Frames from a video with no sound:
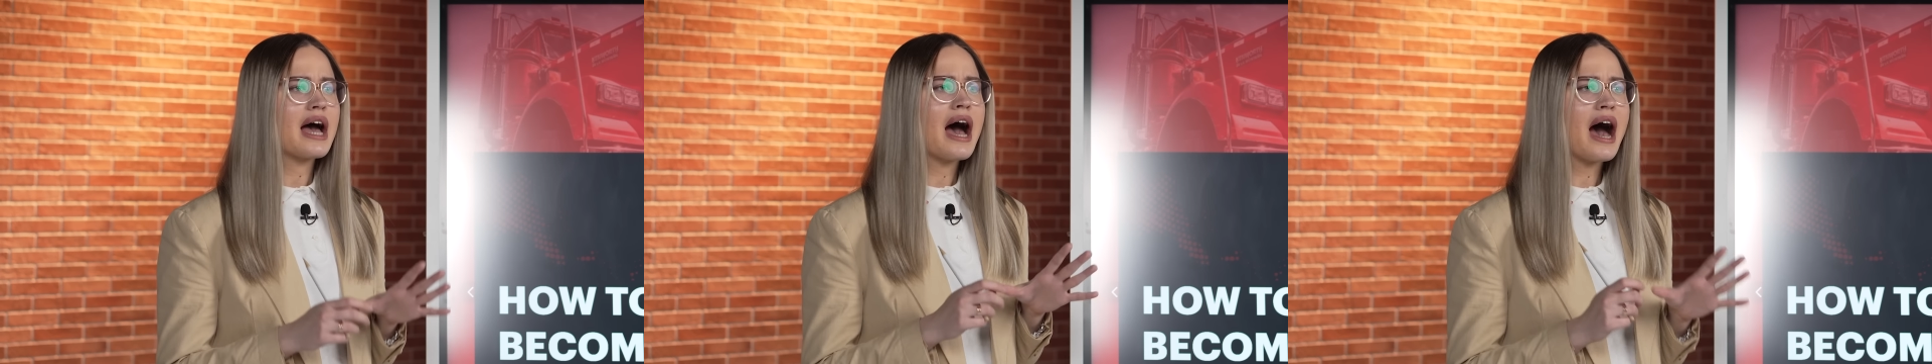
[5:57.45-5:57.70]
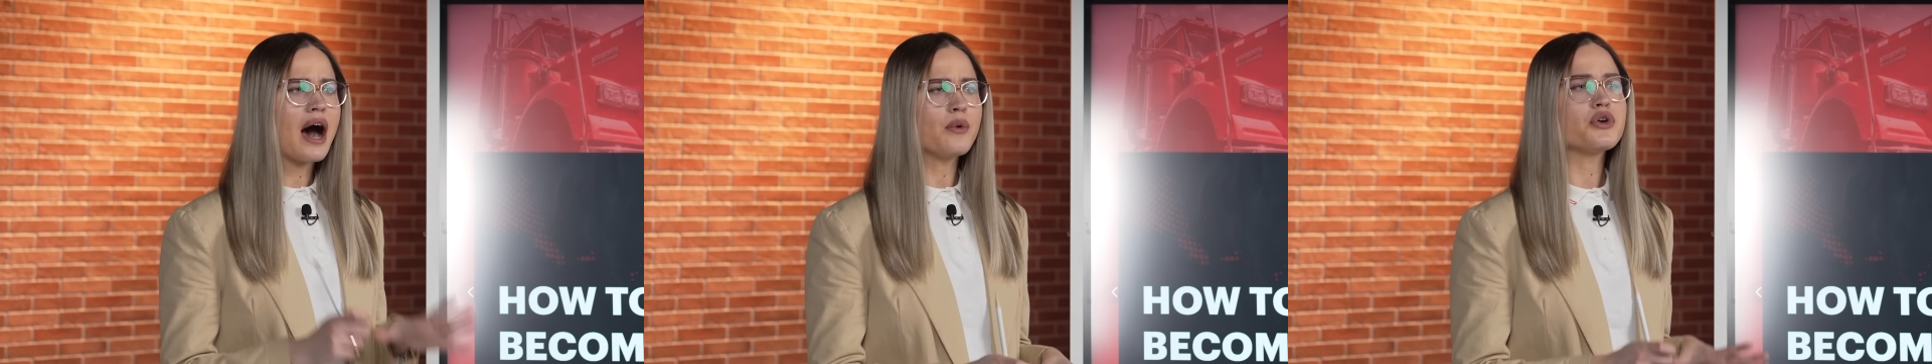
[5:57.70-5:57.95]

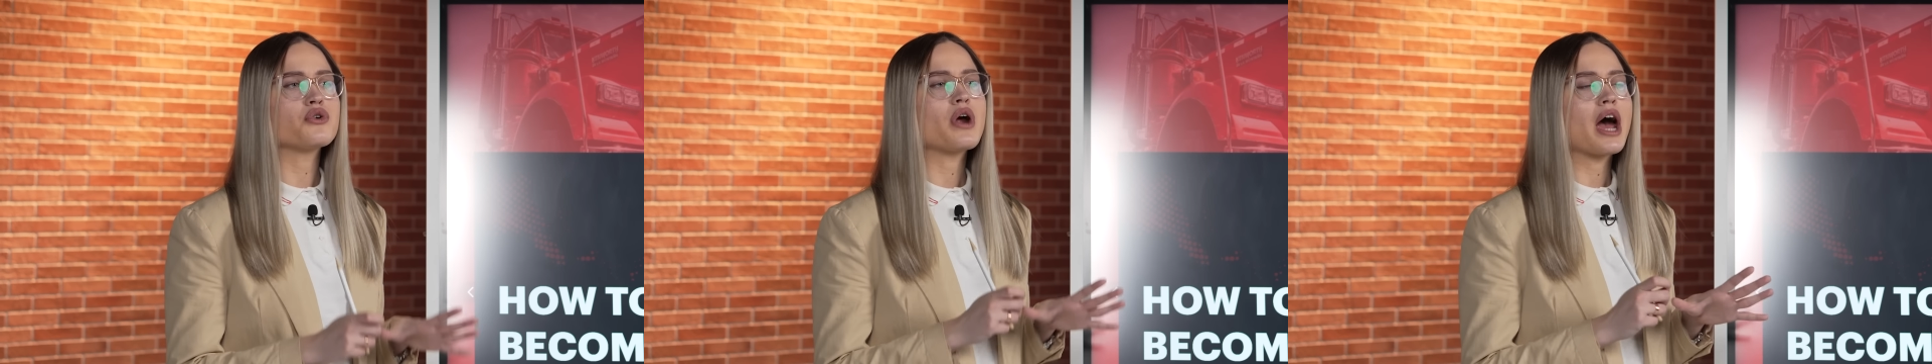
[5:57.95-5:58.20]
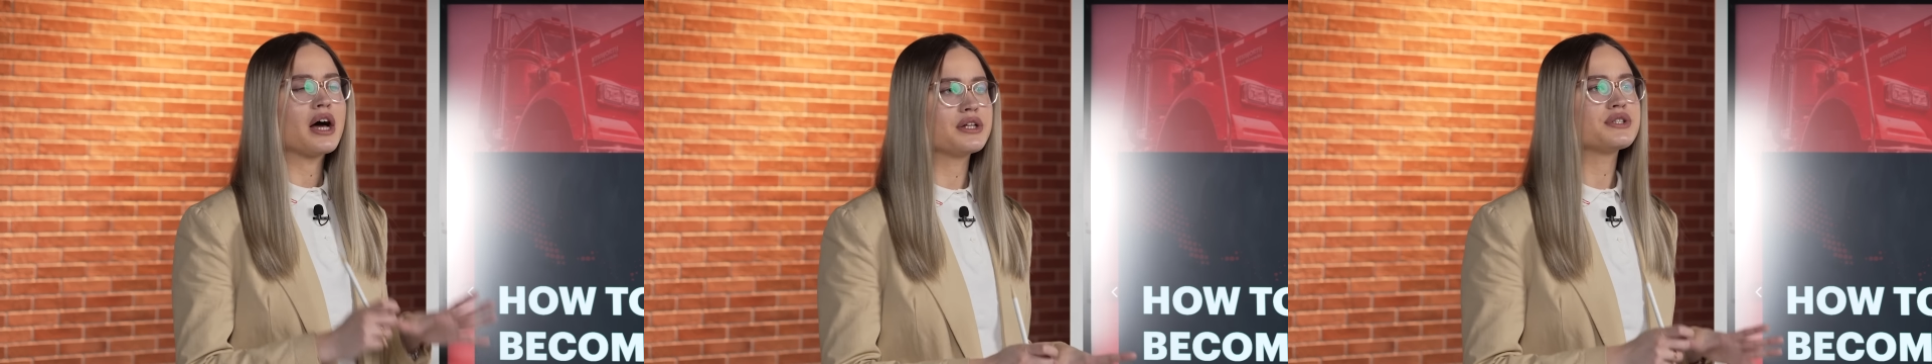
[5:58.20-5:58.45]
how your
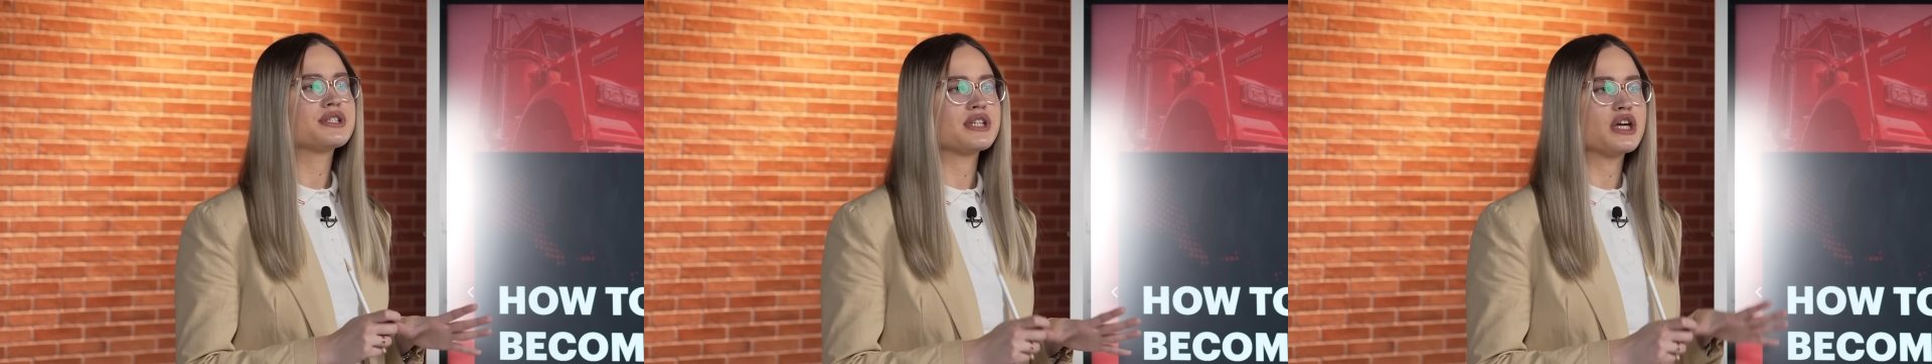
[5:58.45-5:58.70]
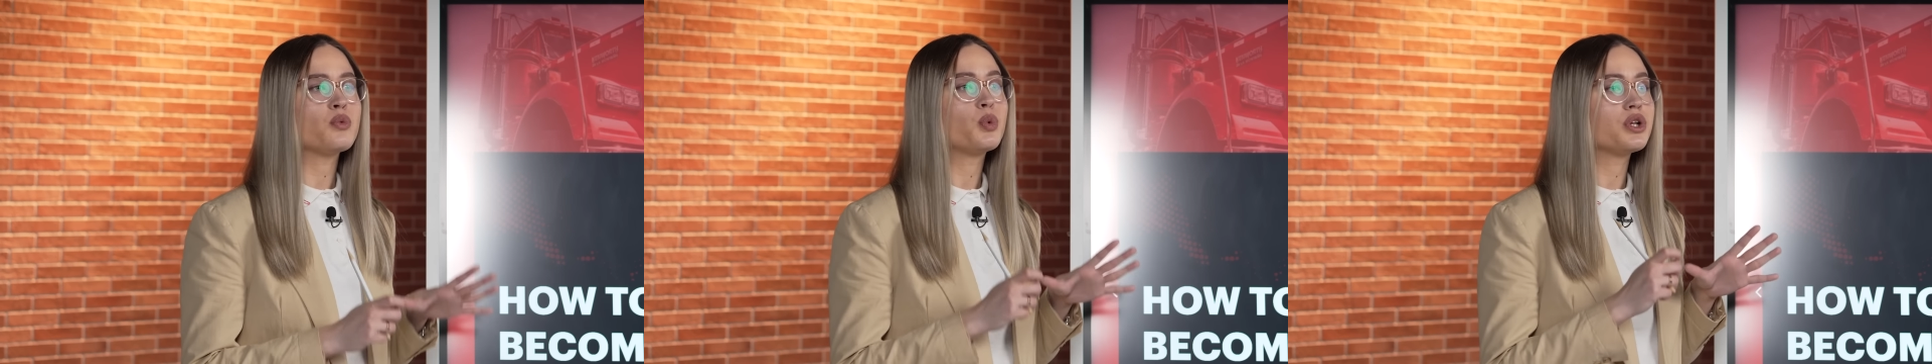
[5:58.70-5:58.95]

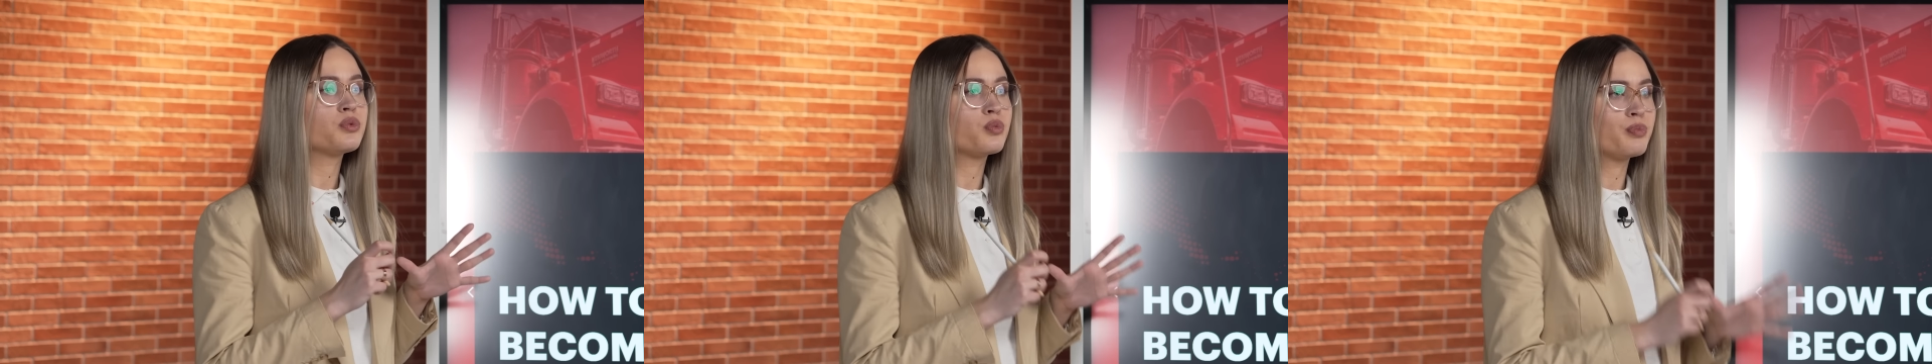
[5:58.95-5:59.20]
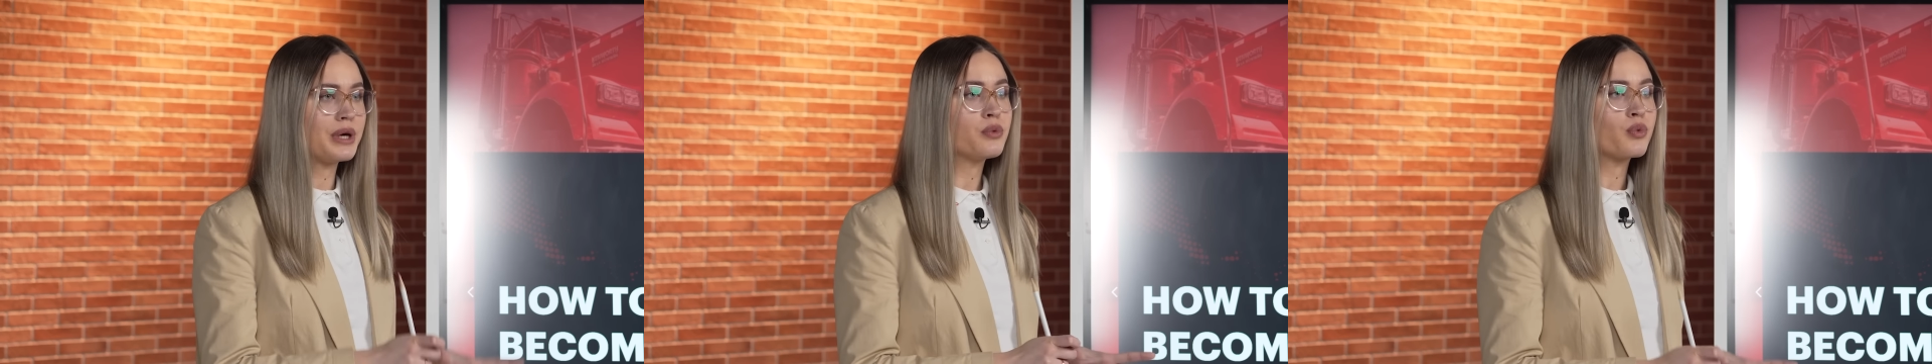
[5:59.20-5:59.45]
LLC will
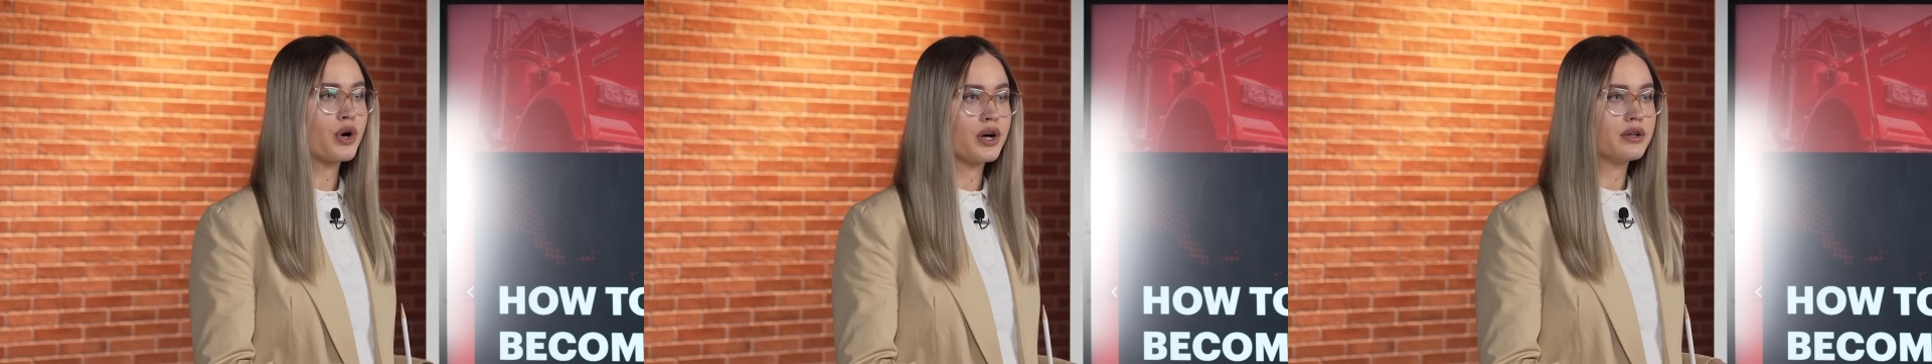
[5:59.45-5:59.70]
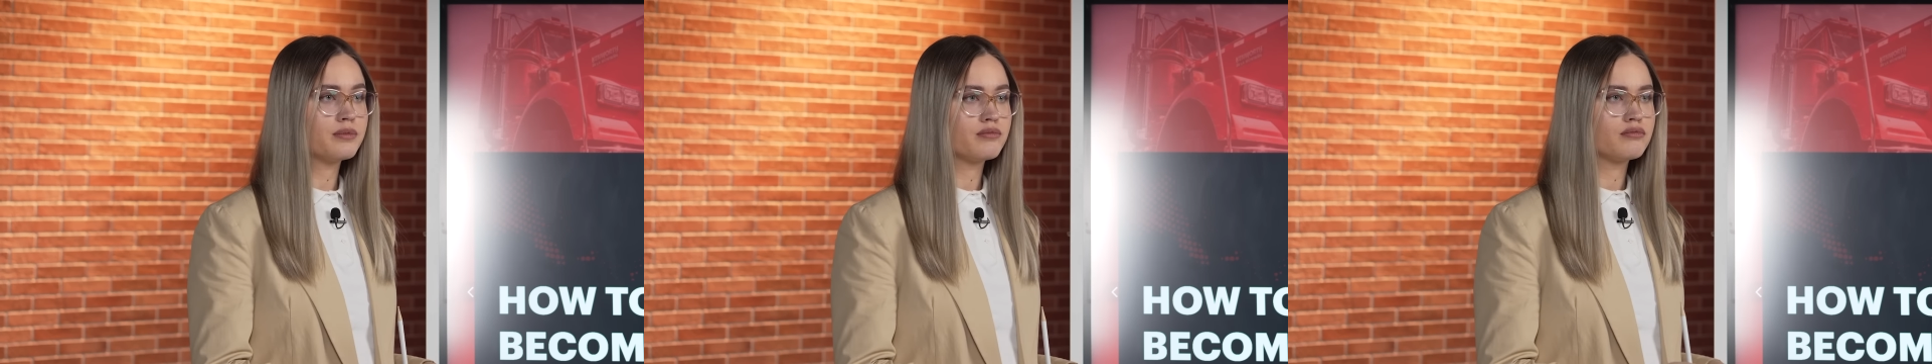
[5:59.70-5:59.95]
be
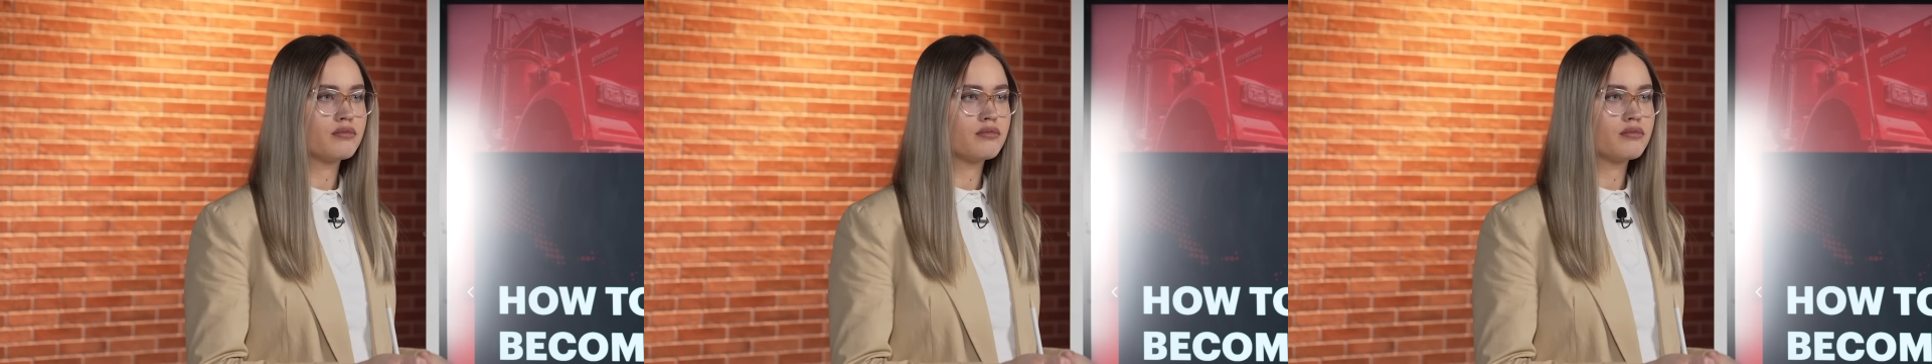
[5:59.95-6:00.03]
run,